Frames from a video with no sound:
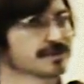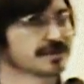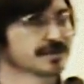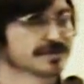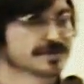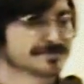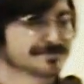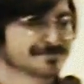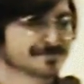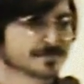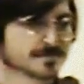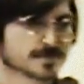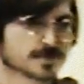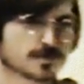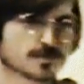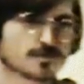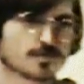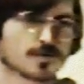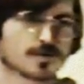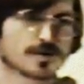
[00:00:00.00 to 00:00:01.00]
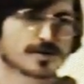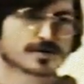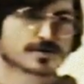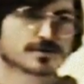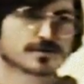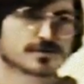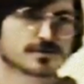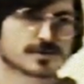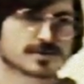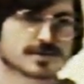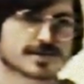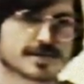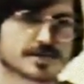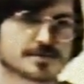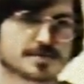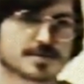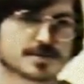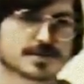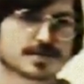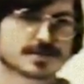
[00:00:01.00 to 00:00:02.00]
So Woz sold his
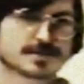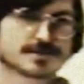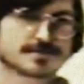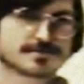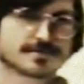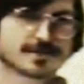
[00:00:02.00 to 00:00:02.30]
HP 6